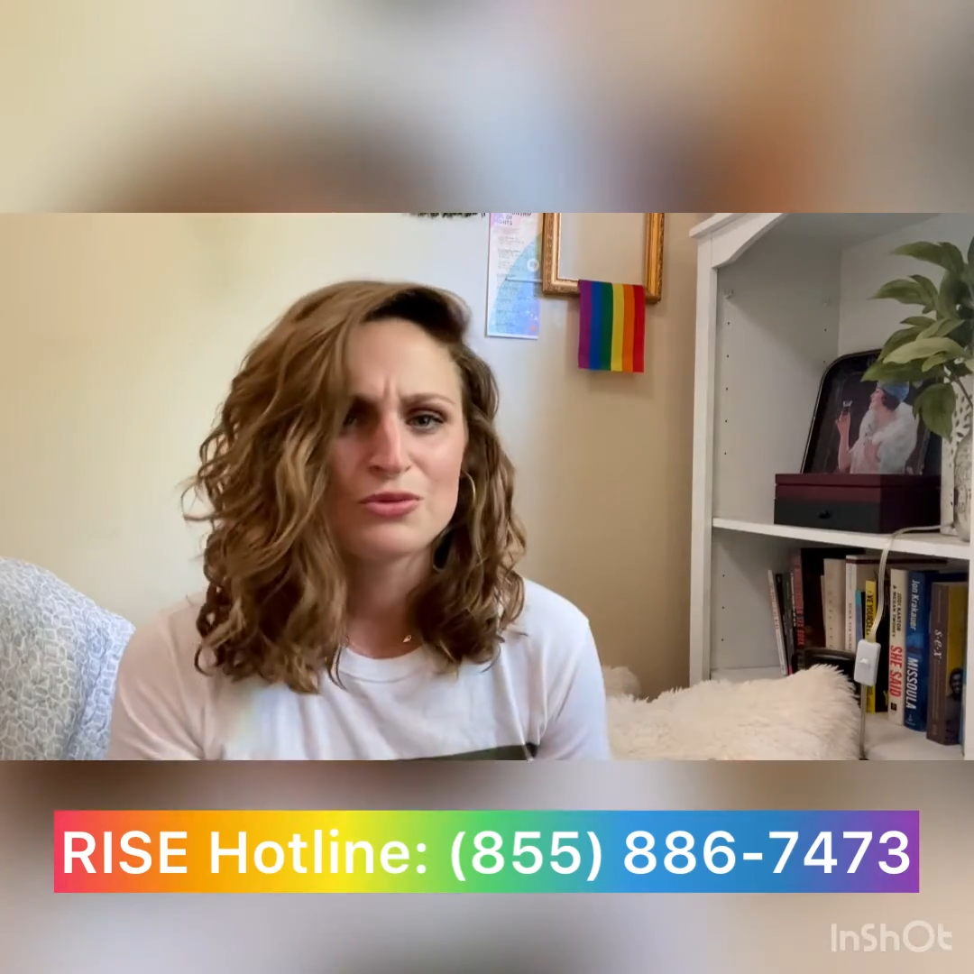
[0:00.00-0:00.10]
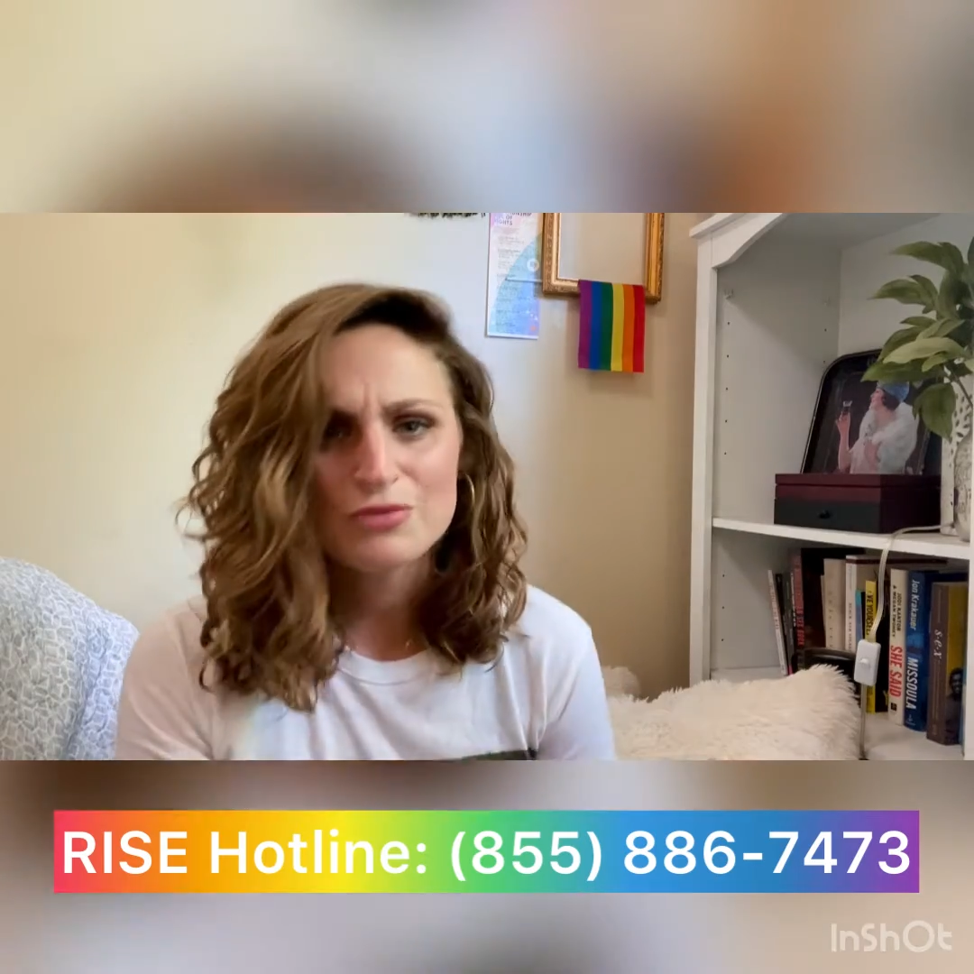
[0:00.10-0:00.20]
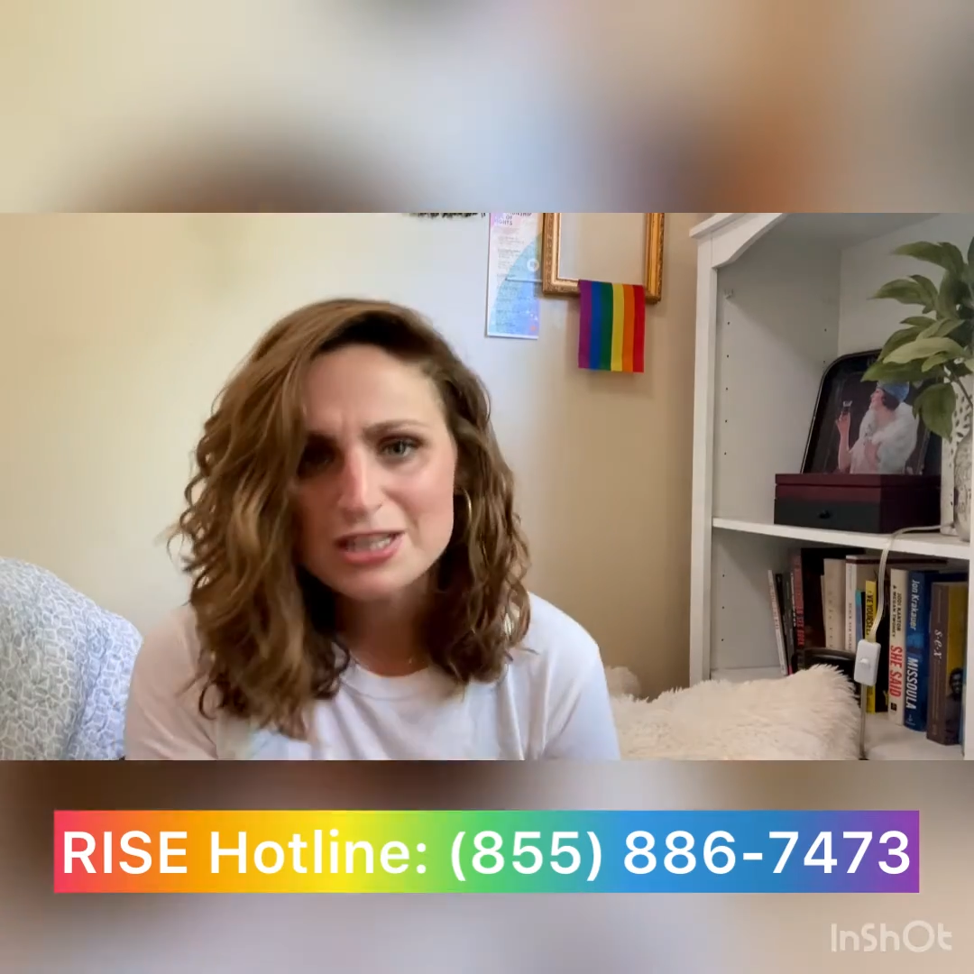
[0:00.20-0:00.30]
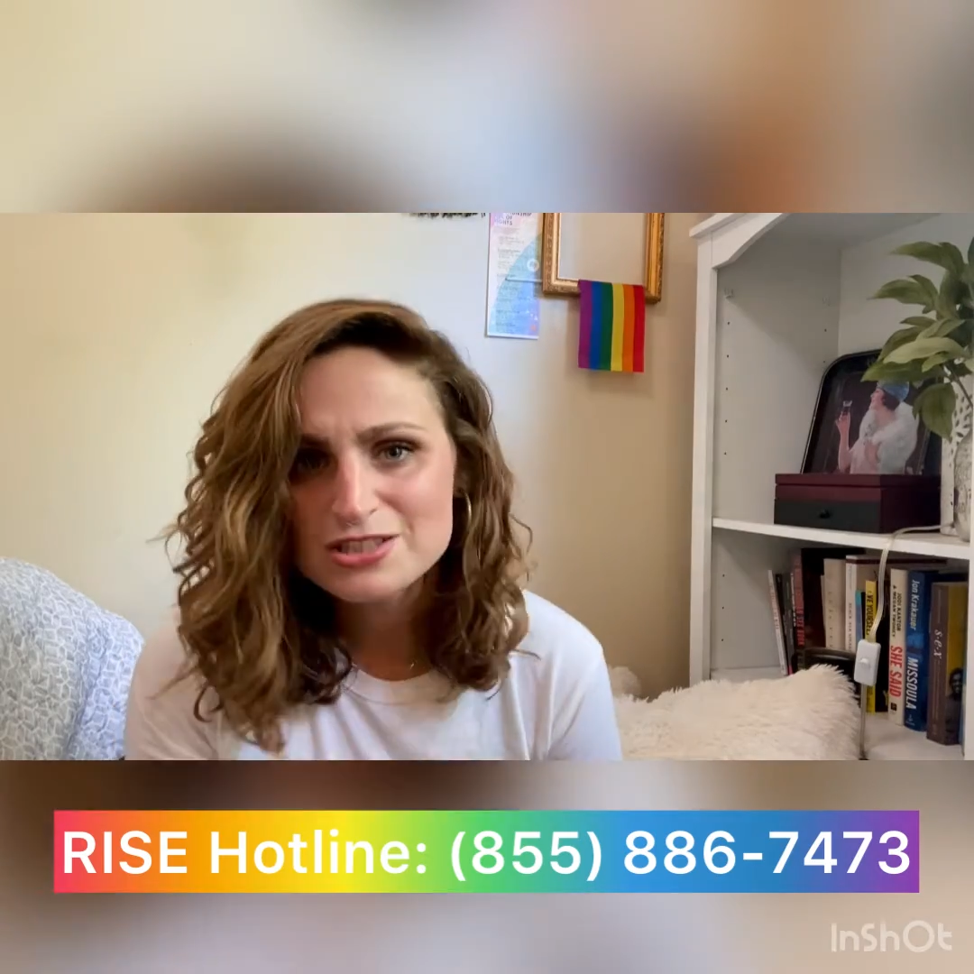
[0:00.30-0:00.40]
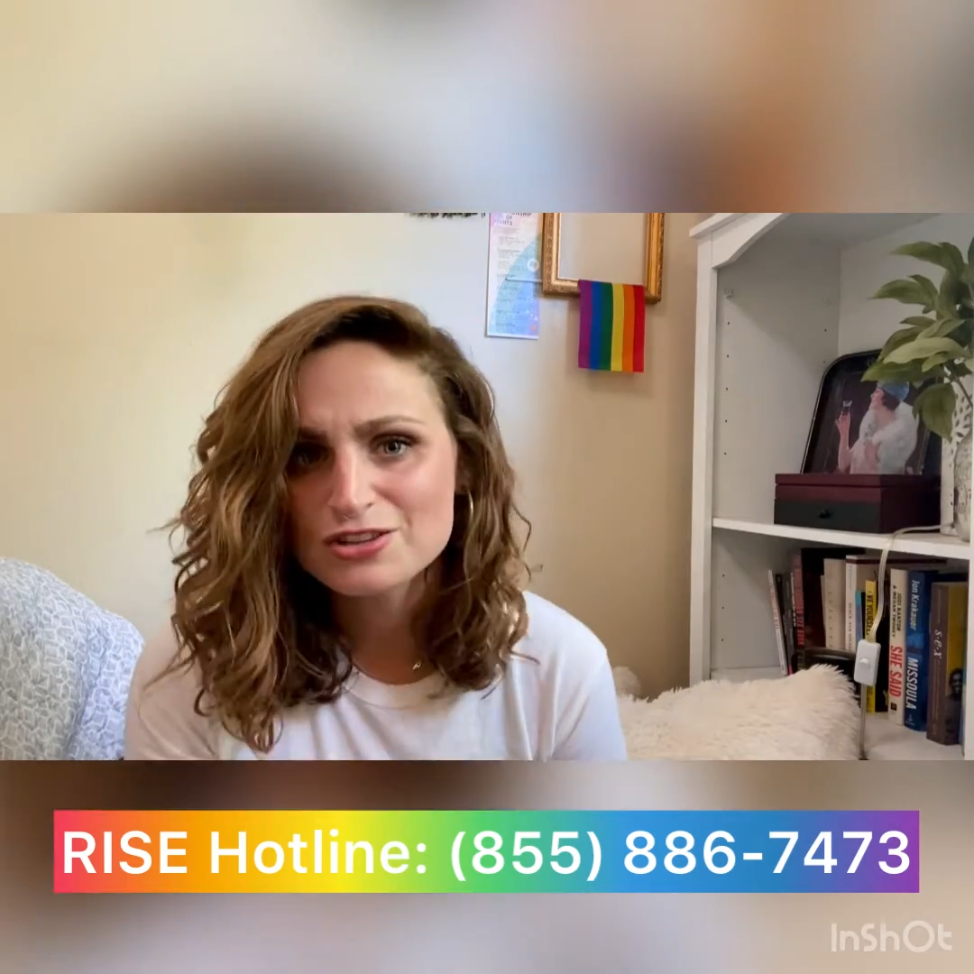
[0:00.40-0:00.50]

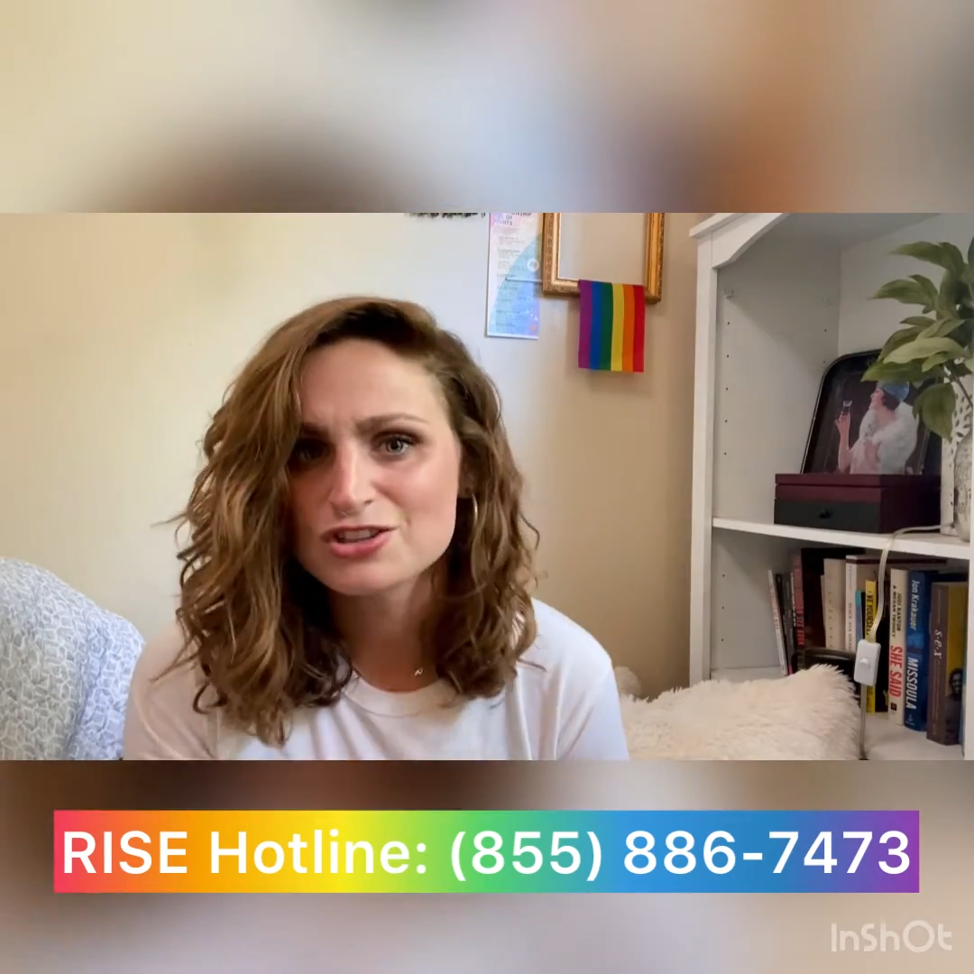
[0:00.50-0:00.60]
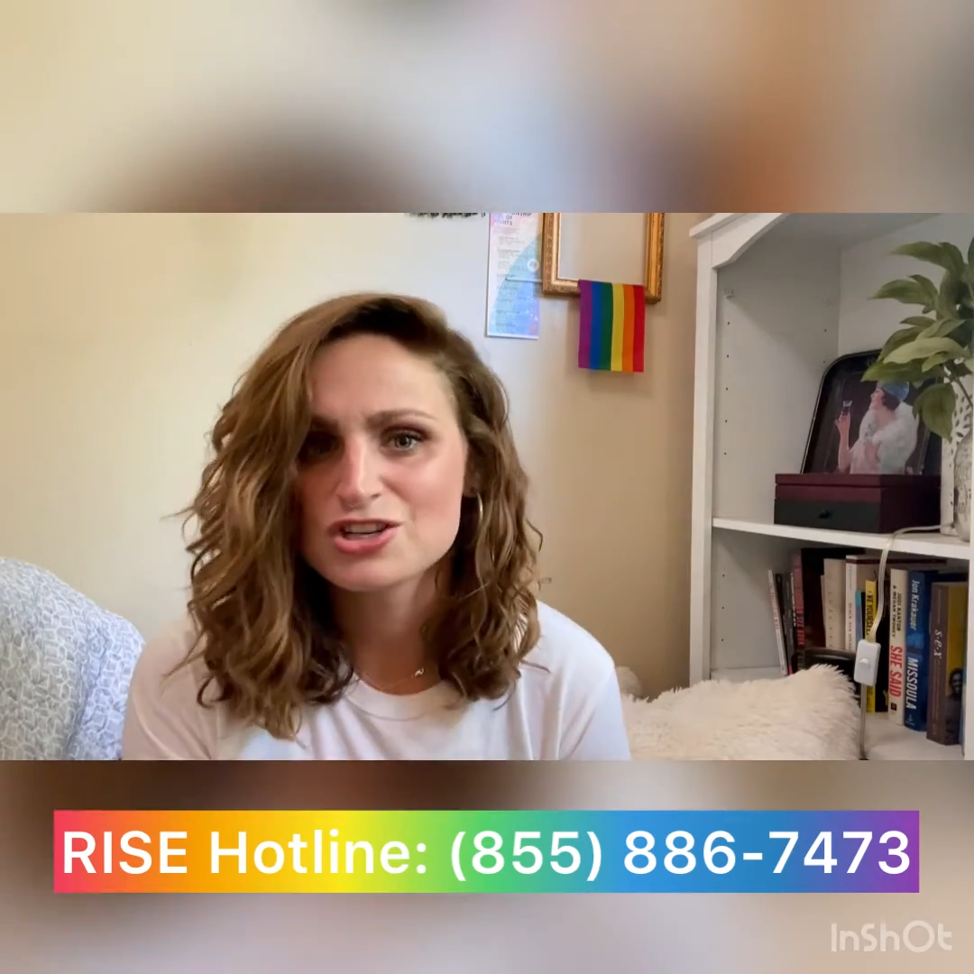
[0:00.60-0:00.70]
research